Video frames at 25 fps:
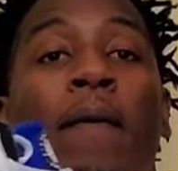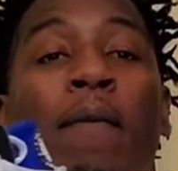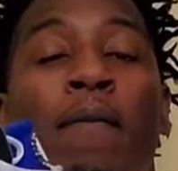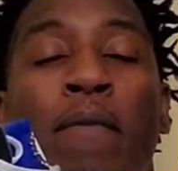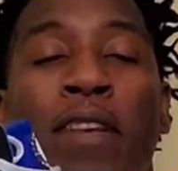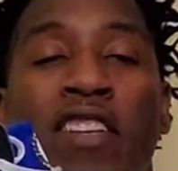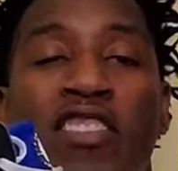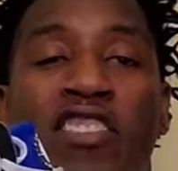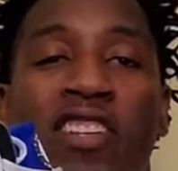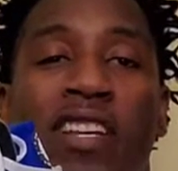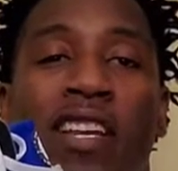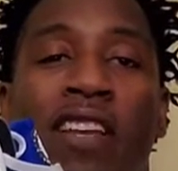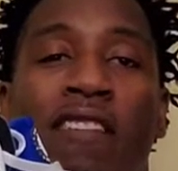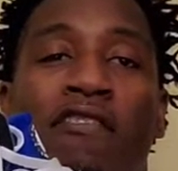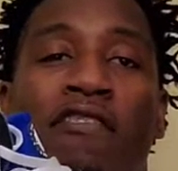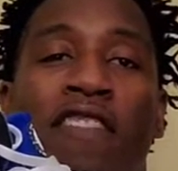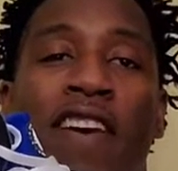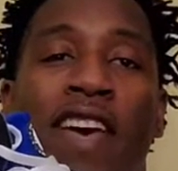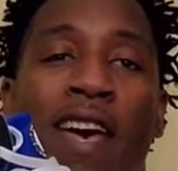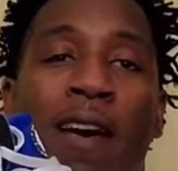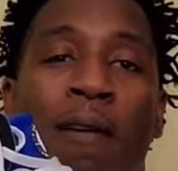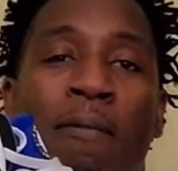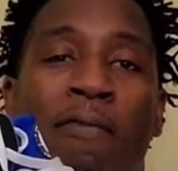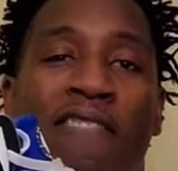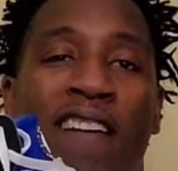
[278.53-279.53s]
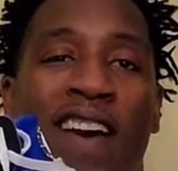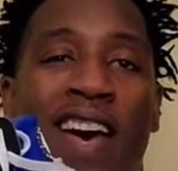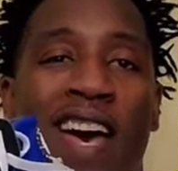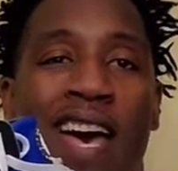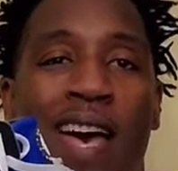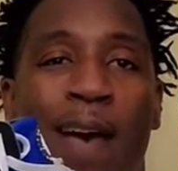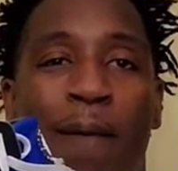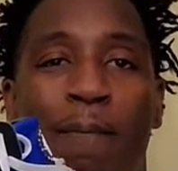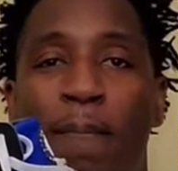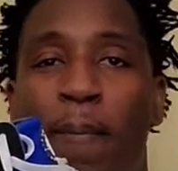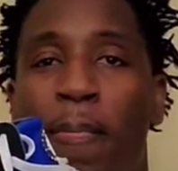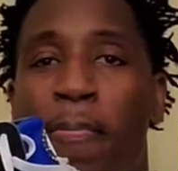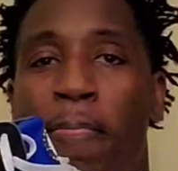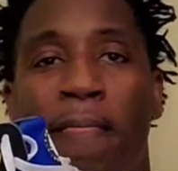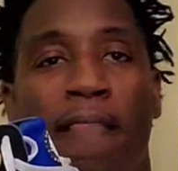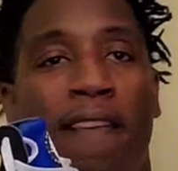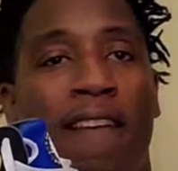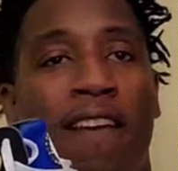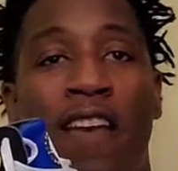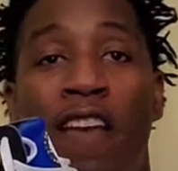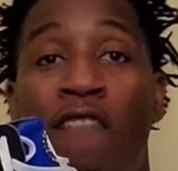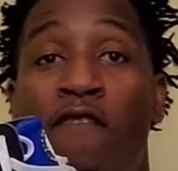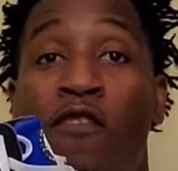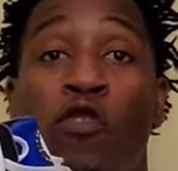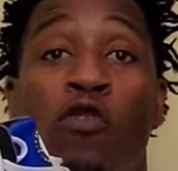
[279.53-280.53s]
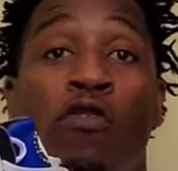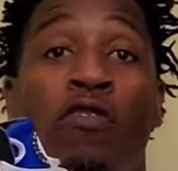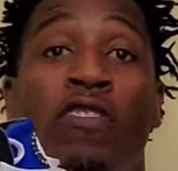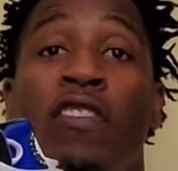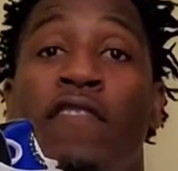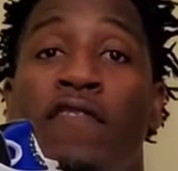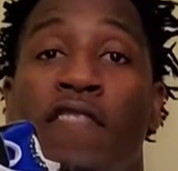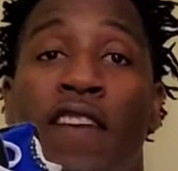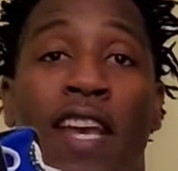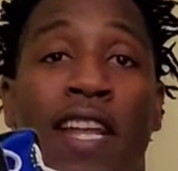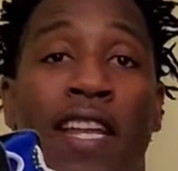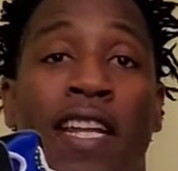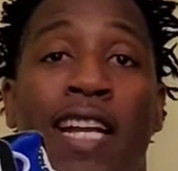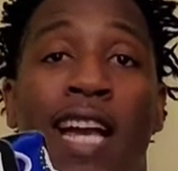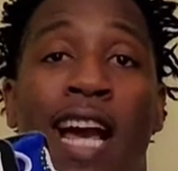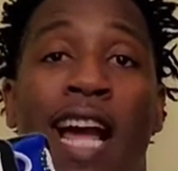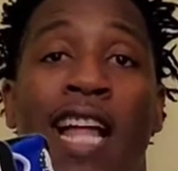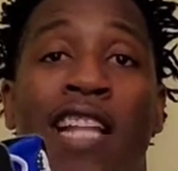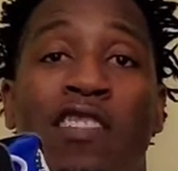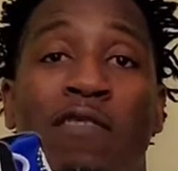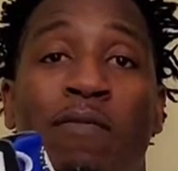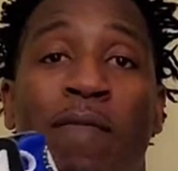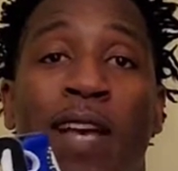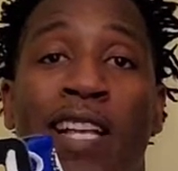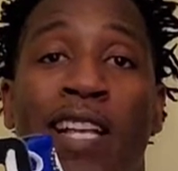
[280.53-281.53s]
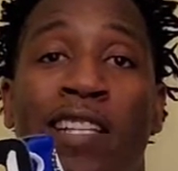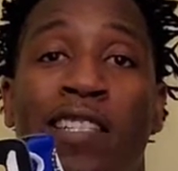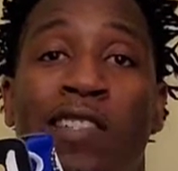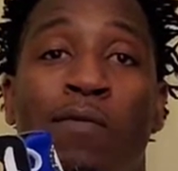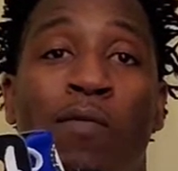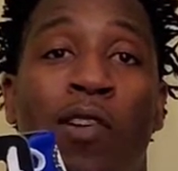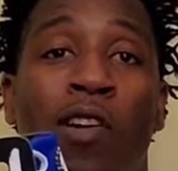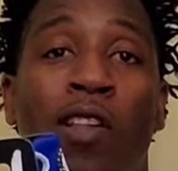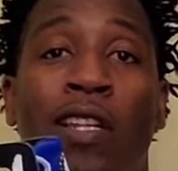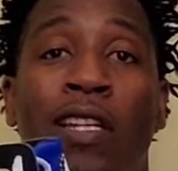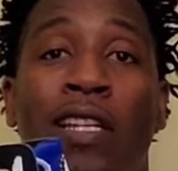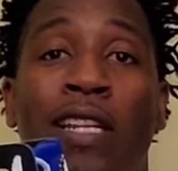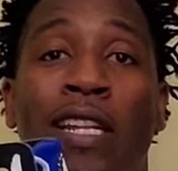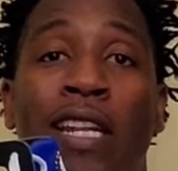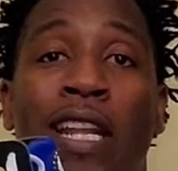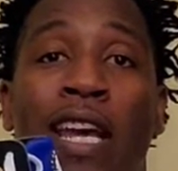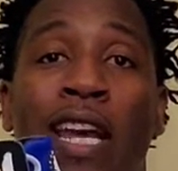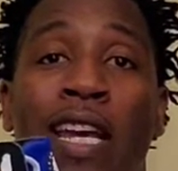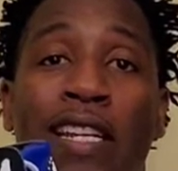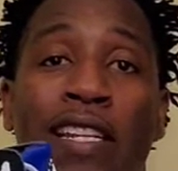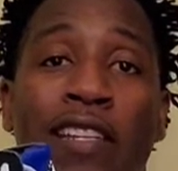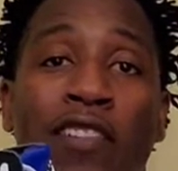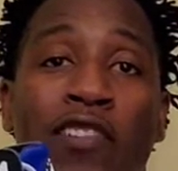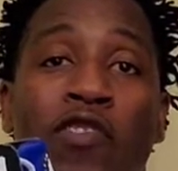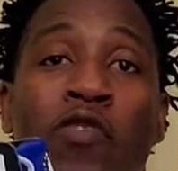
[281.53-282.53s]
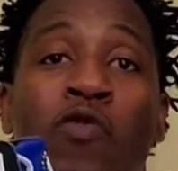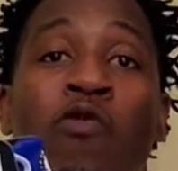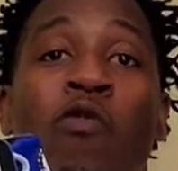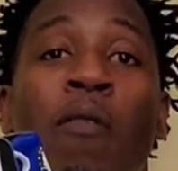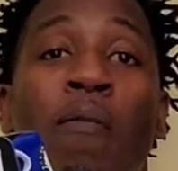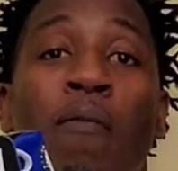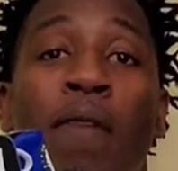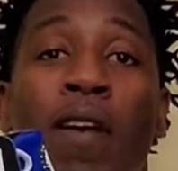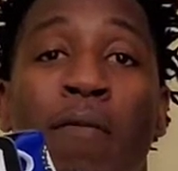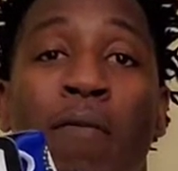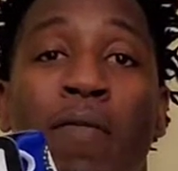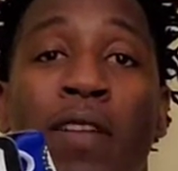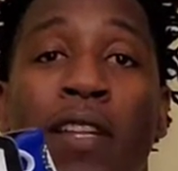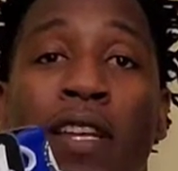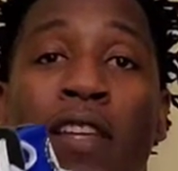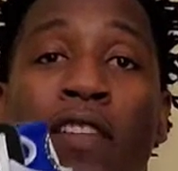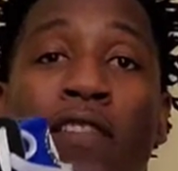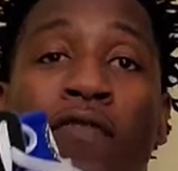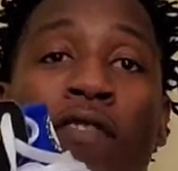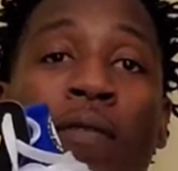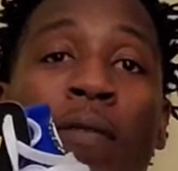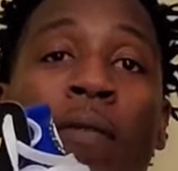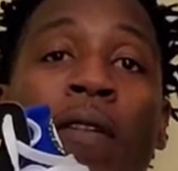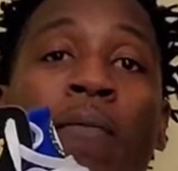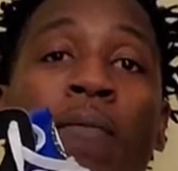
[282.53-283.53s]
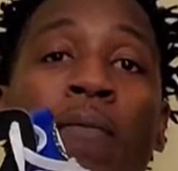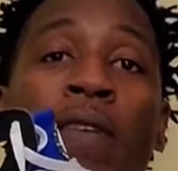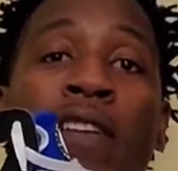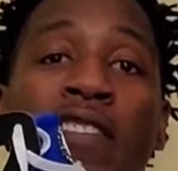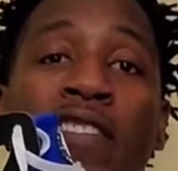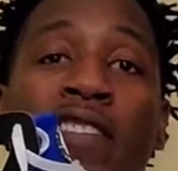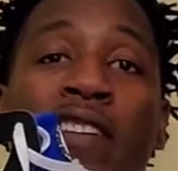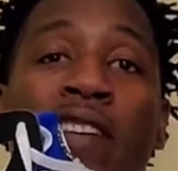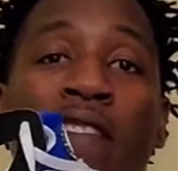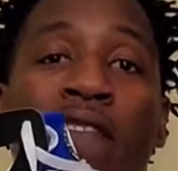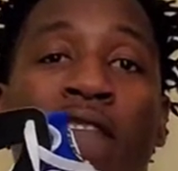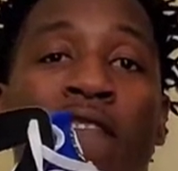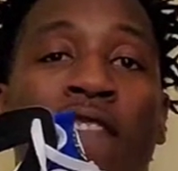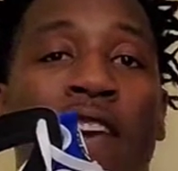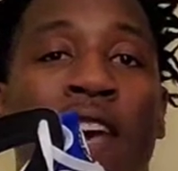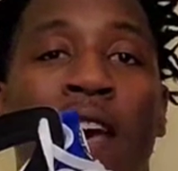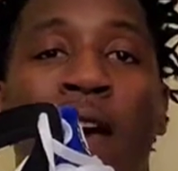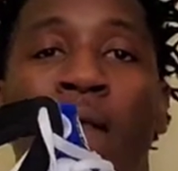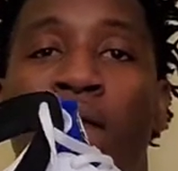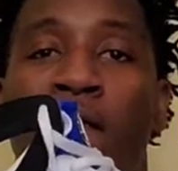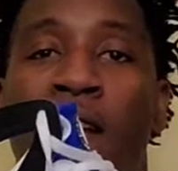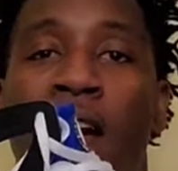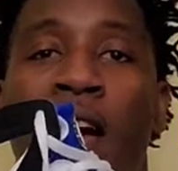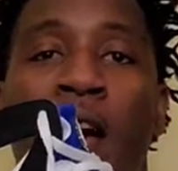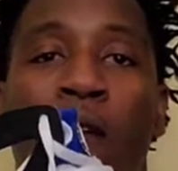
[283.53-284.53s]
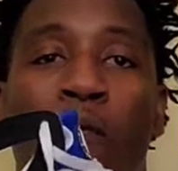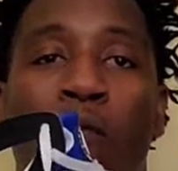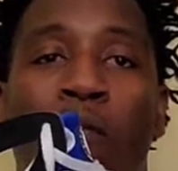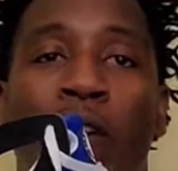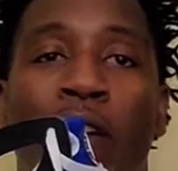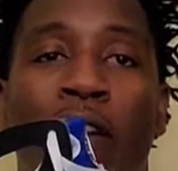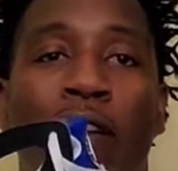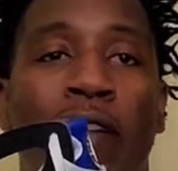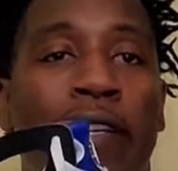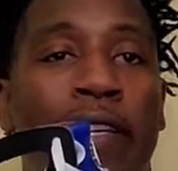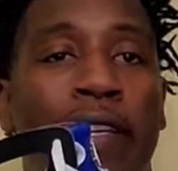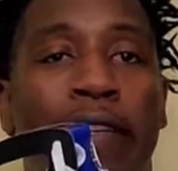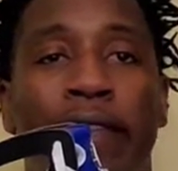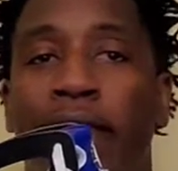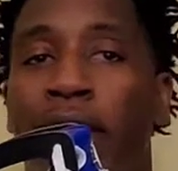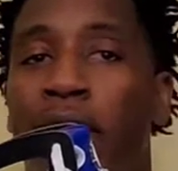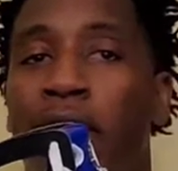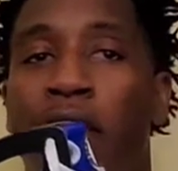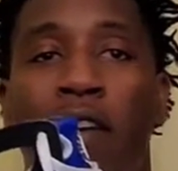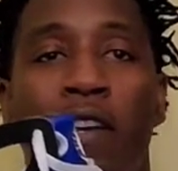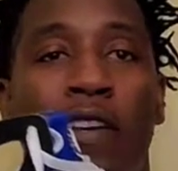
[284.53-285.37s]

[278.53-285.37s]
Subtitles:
Michigan Fab 5. If you was a fan of college basketball in the 90s, you remember this from the Michigan Fab 5 wearing these.